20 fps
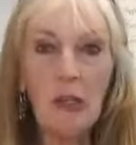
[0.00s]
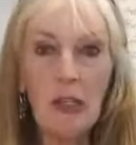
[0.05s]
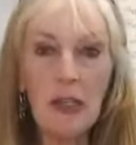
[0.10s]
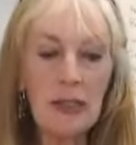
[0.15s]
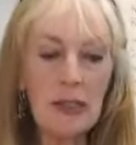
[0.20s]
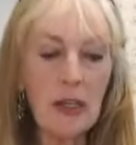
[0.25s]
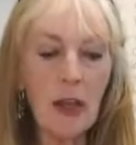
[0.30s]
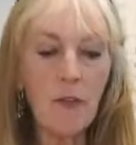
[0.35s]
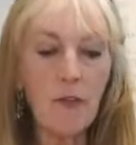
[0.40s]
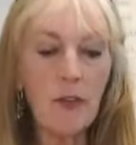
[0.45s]
and
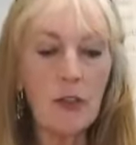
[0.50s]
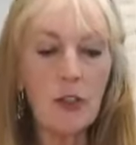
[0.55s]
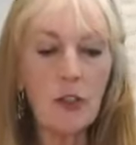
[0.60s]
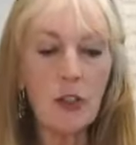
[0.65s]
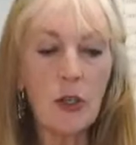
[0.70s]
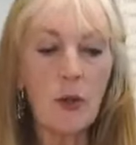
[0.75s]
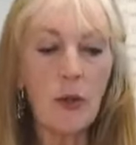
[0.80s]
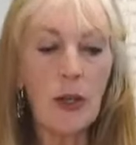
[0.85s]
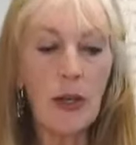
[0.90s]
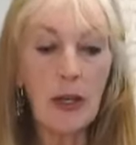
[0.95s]
stuff. And
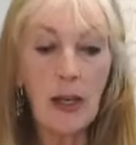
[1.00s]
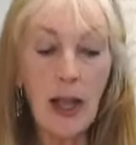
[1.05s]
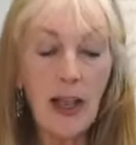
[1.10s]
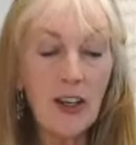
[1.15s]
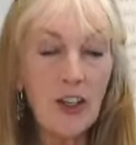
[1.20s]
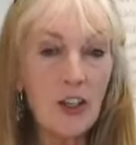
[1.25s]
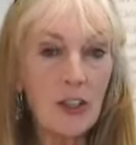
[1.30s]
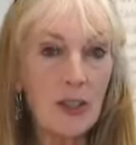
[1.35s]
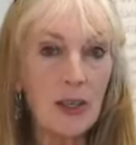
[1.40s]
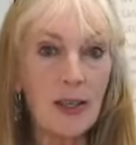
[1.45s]
so it, it
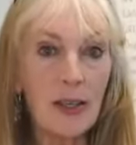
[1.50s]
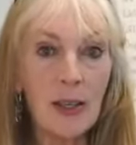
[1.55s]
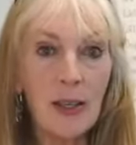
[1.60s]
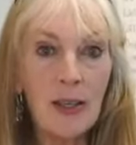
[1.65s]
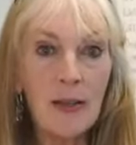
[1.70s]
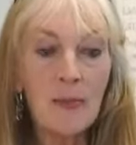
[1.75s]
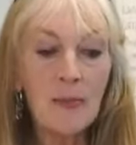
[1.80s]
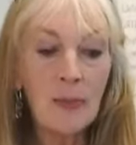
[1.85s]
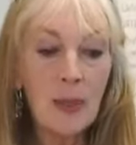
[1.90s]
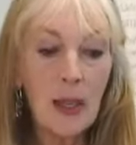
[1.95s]
actually
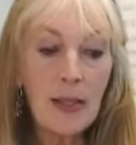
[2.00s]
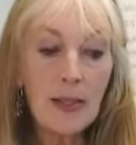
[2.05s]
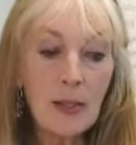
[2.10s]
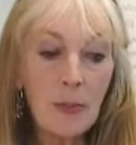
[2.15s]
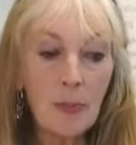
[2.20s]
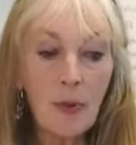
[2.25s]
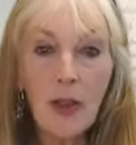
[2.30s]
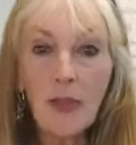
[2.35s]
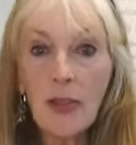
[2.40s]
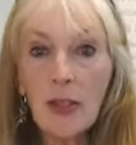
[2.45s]
is a
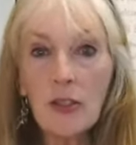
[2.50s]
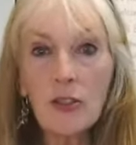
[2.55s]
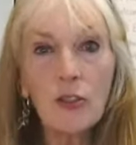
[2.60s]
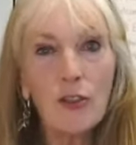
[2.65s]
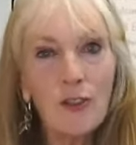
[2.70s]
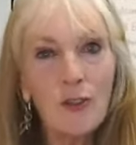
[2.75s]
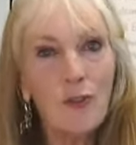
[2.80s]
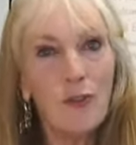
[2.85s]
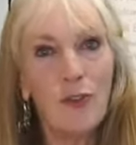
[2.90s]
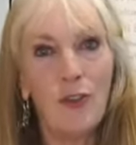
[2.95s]
bread that's
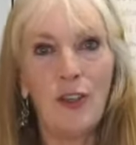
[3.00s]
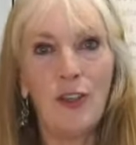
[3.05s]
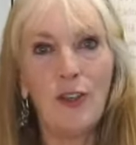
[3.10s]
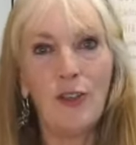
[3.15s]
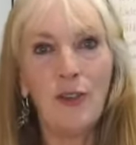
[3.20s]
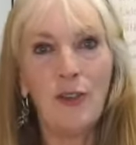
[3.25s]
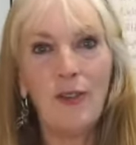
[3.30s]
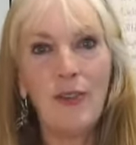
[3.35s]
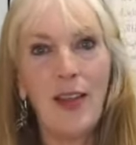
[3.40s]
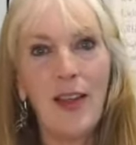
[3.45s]
good for you.
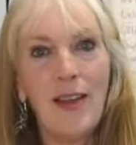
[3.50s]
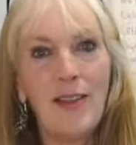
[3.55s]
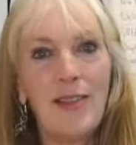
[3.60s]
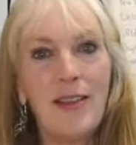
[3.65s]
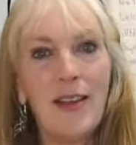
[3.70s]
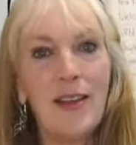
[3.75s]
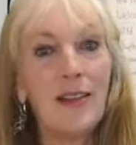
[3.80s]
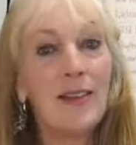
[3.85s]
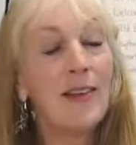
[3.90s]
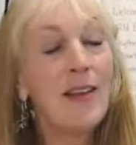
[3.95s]
And
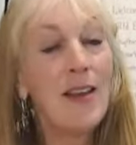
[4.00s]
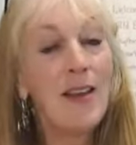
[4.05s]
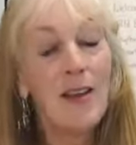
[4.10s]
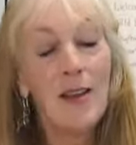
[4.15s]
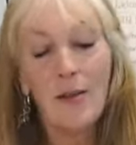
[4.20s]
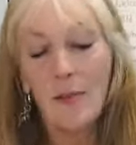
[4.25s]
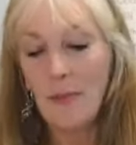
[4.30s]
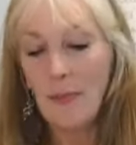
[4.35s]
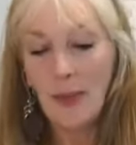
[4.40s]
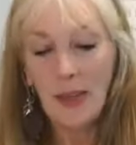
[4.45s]
then
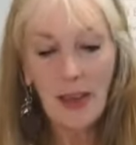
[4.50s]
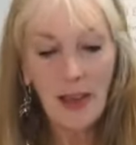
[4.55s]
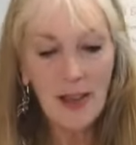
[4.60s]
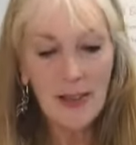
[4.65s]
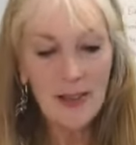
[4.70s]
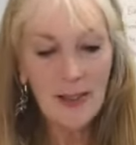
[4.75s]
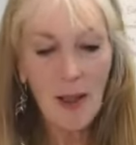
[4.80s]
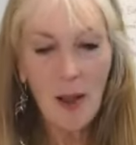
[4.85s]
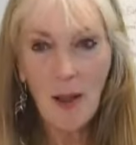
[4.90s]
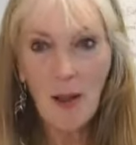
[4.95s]
because
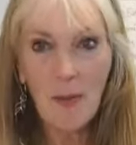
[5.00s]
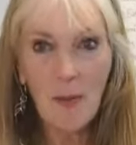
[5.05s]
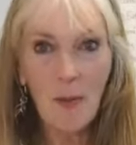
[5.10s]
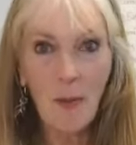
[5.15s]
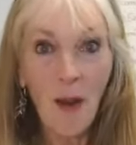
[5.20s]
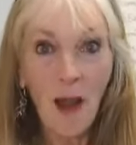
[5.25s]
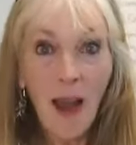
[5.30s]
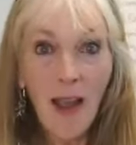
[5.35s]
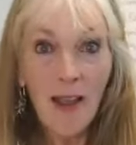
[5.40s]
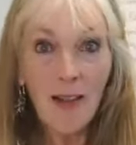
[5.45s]
I'm
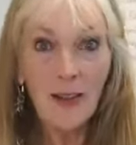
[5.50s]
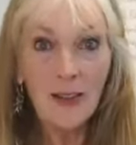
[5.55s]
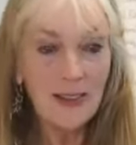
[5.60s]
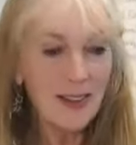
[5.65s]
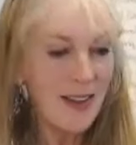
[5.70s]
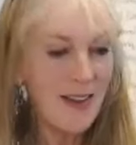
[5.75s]
wild,